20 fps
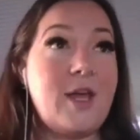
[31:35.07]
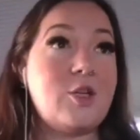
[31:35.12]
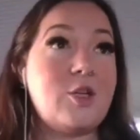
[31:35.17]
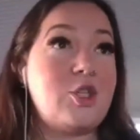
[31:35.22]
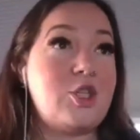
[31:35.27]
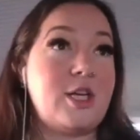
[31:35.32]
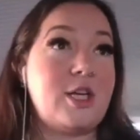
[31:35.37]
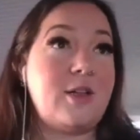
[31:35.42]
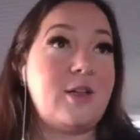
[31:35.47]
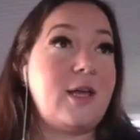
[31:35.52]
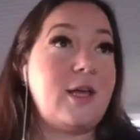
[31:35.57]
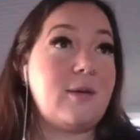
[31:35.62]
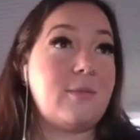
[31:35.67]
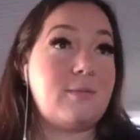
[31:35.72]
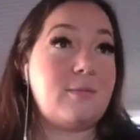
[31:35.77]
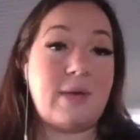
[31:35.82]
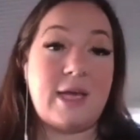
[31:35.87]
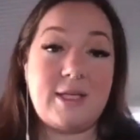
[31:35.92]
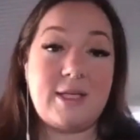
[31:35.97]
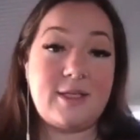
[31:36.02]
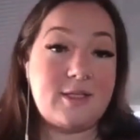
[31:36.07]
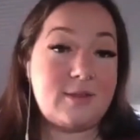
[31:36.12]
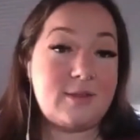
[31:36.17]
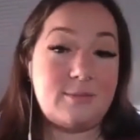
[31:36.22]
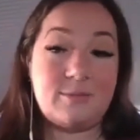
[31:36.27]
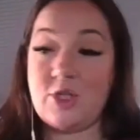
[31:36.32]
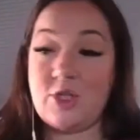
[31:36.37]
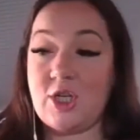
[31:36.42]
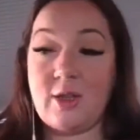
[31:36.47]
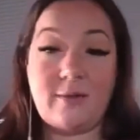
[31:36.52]
She
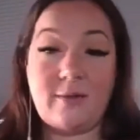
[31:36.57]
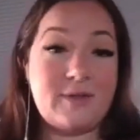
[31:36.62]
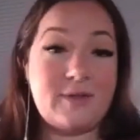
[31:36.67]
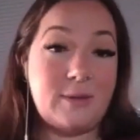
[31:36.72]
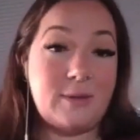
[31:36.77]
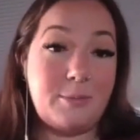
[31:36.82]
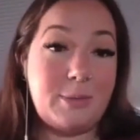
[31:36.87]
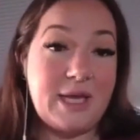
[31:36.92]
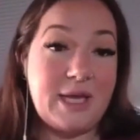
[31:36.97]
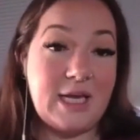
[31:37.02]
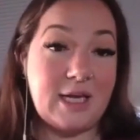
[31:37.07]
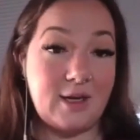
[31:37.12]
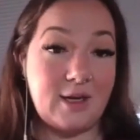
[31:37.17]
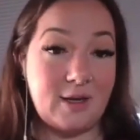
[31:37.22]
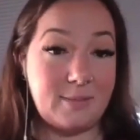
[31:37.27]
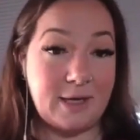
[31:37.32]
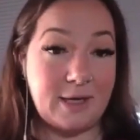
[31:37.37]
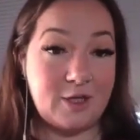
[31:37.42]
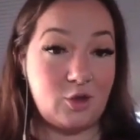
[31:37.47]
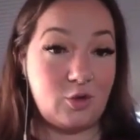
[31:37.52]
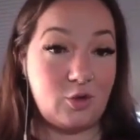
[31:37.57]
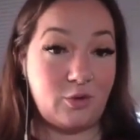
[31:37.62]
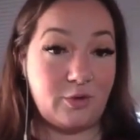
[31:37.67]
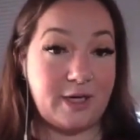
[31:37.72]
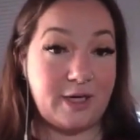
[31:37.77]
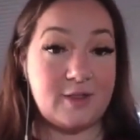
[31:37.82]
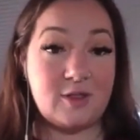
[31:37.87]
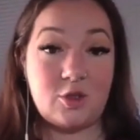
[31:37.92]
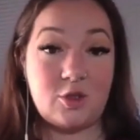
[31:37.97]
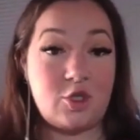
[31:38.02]
loves to bead and make
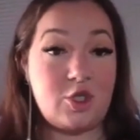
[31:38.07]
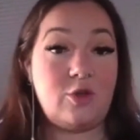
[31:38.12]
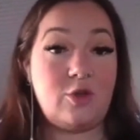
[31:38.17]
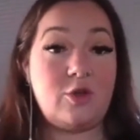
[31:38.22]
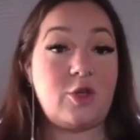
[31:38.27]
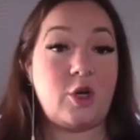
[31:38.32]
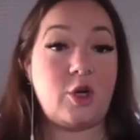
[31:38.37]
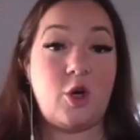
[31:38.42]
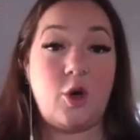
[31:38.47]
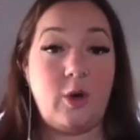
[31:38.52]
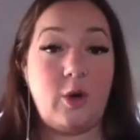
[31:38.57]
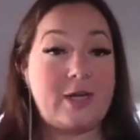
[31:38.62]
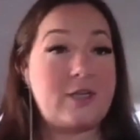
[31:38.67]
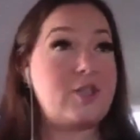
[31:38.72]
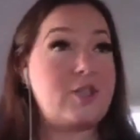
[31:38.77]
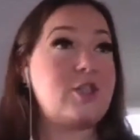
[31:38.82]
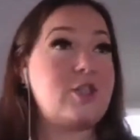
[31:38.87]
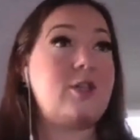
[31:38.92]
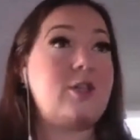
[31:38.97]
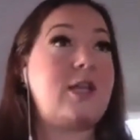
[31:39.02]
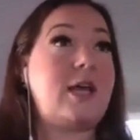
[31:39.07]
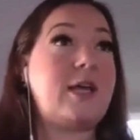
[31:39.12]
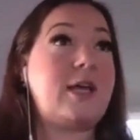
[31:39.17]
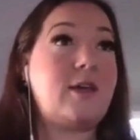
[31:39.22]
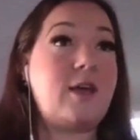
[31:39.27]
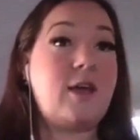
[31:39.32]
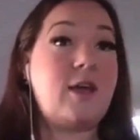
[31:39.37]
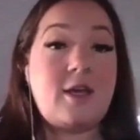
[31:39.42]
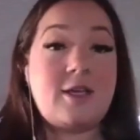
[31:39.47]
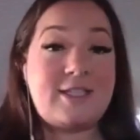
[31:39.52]
jewelry. So she'll go and she'll like
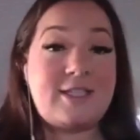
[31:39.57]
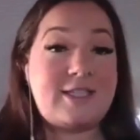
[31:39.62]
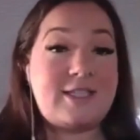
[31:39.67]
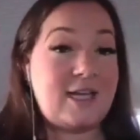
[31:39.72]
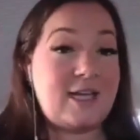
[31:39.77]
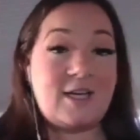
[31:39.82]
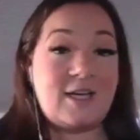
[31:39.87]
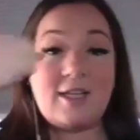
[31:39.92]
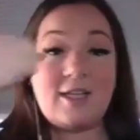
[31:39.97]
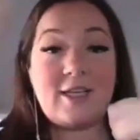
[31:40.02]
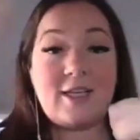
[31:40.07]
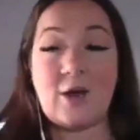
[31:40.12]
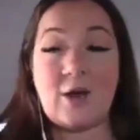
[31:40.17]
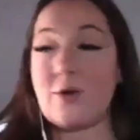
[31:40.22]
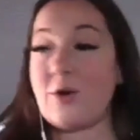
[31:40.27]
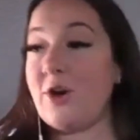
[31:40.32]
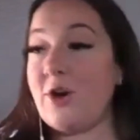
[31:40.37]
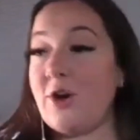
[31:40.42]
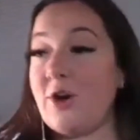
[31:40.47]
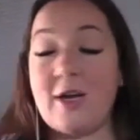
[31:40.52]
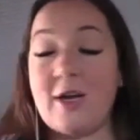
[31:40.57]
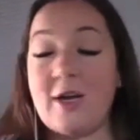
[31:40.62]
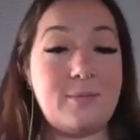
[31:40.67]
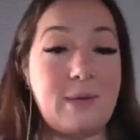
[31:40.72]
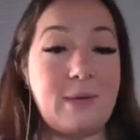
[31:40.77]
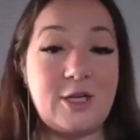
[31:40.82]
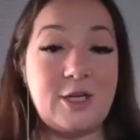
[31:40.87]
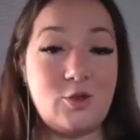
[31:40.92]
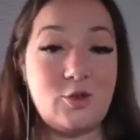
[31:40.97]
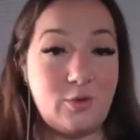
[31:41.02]
stand at the counter and
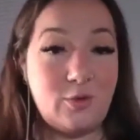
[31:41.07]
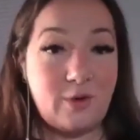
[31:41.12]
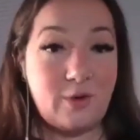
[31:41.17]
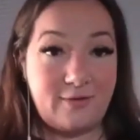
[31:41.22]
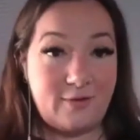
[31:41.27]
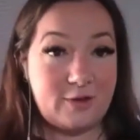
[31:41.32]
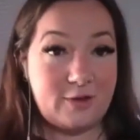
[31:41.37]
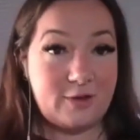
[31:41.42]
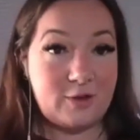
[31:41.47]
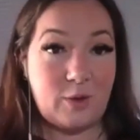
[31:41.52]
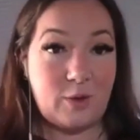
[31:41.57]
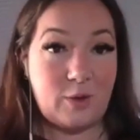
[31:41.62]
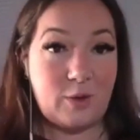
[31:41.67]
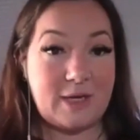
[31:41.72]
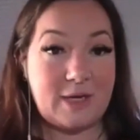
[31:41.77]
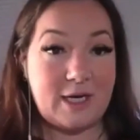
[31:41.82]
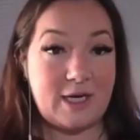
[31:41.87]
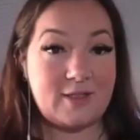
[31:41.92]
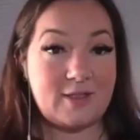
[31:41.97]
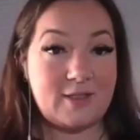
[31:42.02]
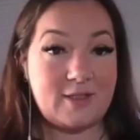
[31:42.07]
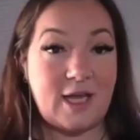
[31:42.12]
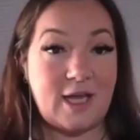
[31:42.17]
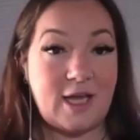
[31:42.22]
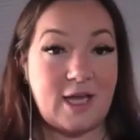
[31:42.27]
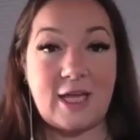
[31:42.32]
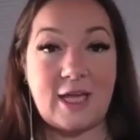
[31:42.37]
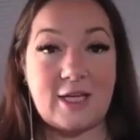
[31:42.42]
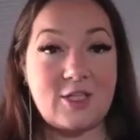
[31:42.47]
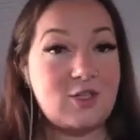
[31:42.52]
make jewelry for 20 minutes.
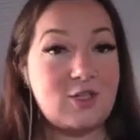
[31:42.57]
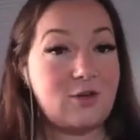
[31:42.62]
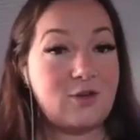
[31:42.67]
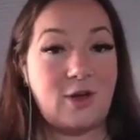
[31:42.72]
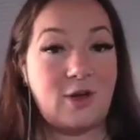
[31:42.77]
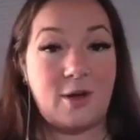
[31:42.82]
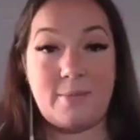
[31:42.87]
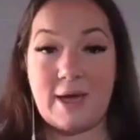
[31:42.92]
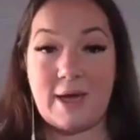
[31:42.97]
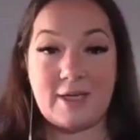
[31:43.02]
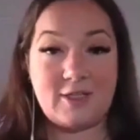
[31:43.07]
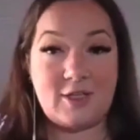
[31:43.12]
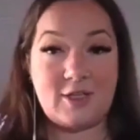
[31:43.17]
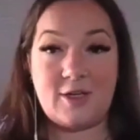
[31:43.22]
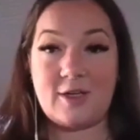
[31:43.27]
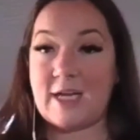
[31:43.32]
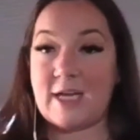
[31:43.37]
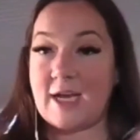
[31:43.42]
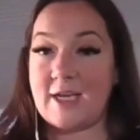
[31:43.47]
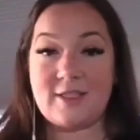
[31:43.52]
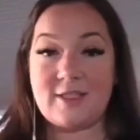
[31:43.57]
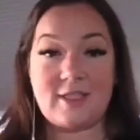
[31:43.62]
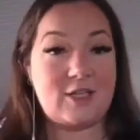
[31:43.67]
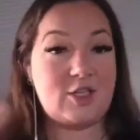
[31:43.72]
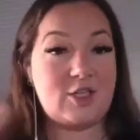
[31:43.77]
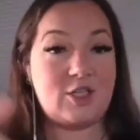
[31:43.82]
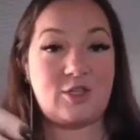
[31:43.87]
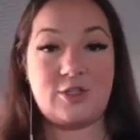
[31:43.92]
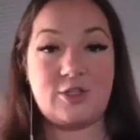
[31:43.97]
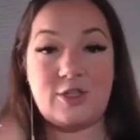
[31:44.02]
And then she'll come back to her desk
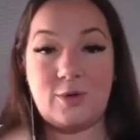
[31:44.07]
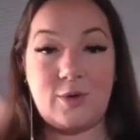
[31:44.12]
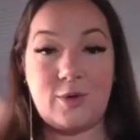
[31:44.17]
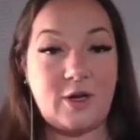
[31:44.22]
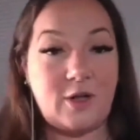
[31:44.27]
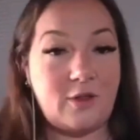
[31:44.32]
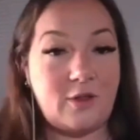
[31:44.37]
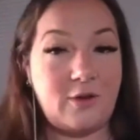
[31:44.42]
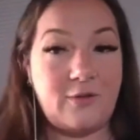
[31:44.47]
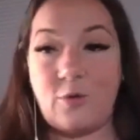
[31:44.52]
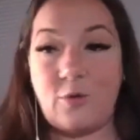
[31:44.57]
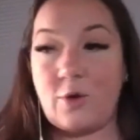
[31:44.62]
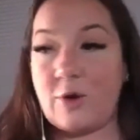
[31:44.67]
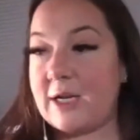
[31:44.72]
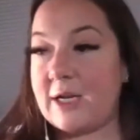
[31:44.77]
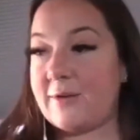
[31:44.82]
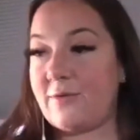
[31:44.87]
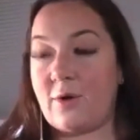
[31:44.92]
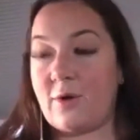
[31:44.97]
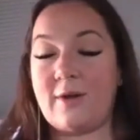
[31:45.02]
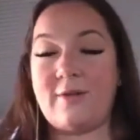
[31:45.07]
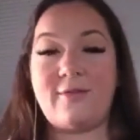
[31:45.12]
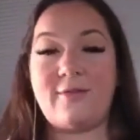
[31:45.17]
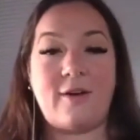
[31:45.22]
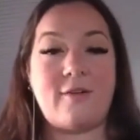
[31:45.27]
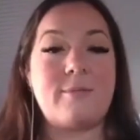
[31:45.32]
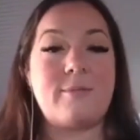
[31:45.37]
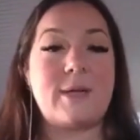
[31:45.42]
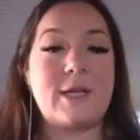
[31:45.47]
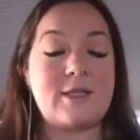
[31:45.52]
and she'll do another 40 to
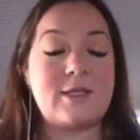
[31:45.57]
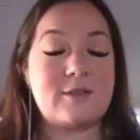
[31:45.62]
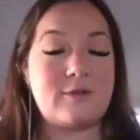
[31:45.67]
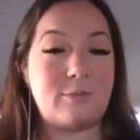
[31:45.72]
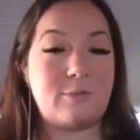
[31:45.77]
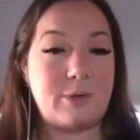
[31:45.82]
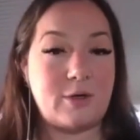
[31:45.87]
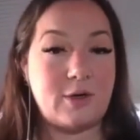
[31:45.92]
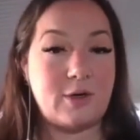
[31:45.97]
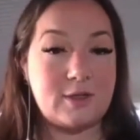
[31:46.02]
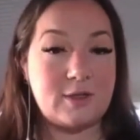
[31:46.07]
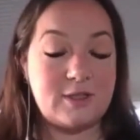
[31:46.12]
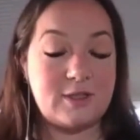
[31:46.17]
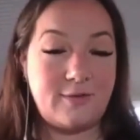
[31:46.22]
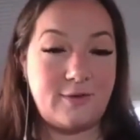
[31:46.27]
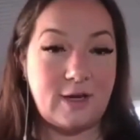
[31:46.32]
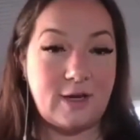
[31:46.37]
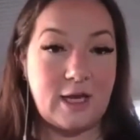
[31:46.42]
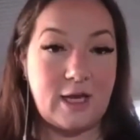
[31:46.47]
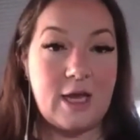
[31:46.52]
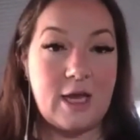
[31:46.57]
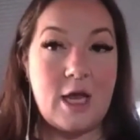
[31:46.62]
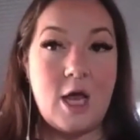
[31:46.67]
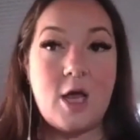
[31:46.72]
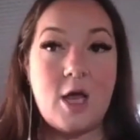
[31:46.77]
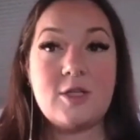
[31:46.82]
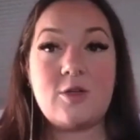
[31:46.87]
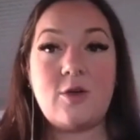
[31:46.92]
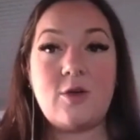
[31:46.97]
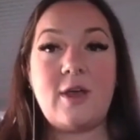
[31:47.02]
45 minutes of productivity.
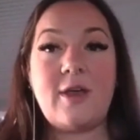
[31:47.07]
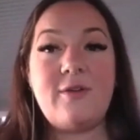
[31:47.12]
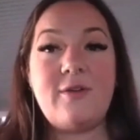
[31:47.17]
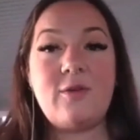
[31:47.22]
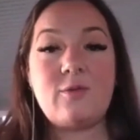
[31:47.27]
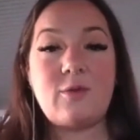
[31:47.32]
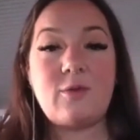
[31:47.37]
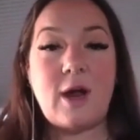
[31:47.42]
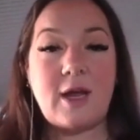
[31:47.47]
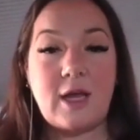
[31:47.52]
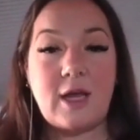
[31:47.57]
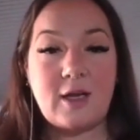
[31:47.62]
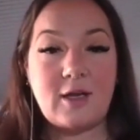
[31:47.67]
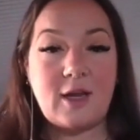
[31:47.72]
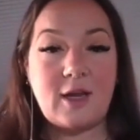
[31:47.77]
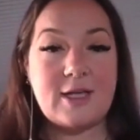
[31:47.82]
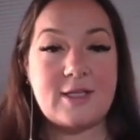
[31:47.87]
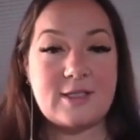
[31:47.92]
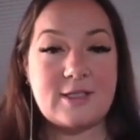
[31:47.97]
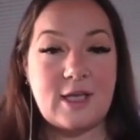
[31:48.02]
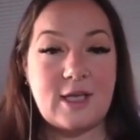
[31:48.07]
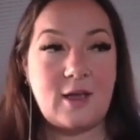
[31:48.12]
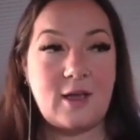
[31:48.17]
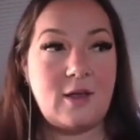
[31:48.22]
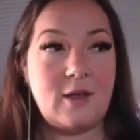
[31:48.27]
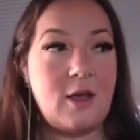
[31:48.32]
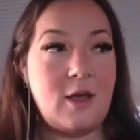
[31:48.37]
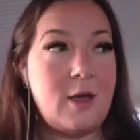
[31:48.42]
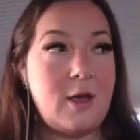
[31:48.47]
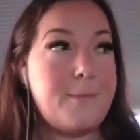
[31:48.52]
So even
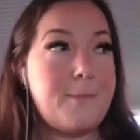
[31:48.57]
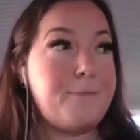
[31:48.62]
recognizing